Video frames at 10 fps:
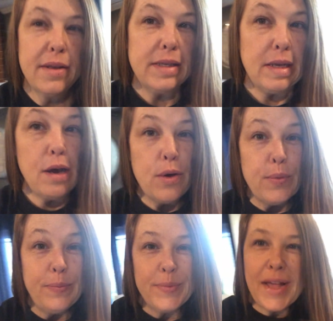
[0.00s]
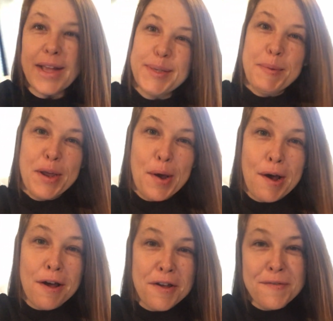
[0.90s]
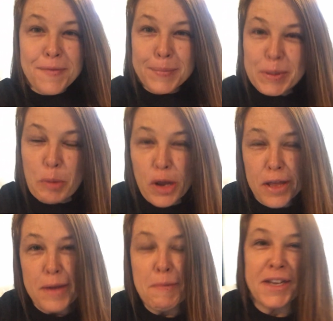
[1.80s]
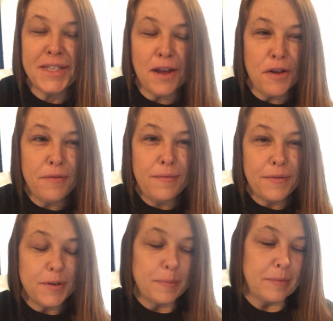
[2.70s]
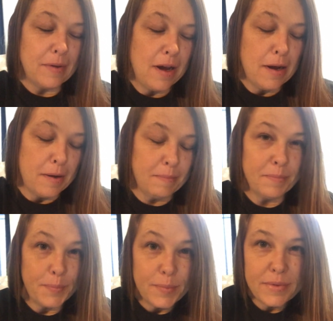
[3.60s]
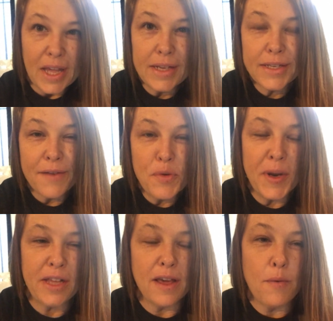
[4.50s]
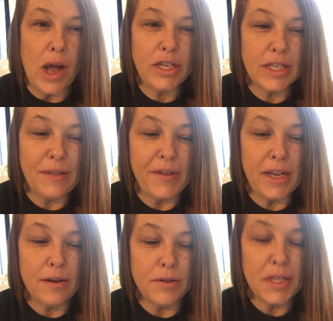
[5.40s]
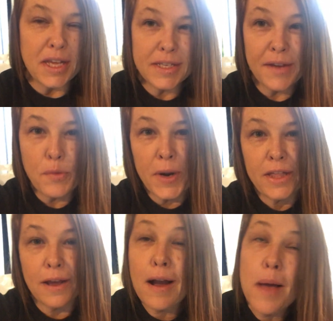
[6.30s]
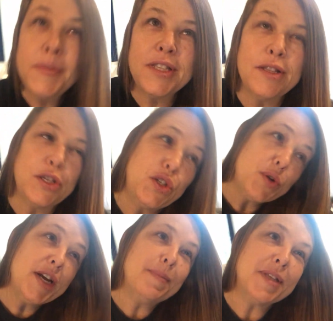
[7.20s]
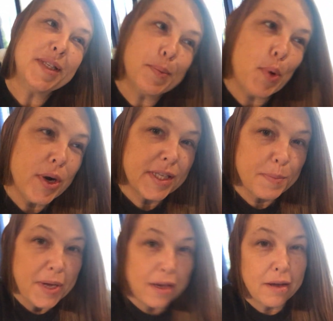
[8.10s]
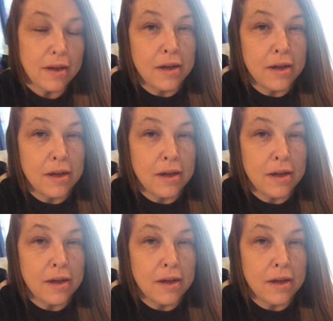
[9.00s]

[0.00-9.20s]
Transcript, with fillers: So that's my haul from spoiling myself. Um, thanks to everybody that watches the videos. Thanks to everybody that comes to the streams and supports me.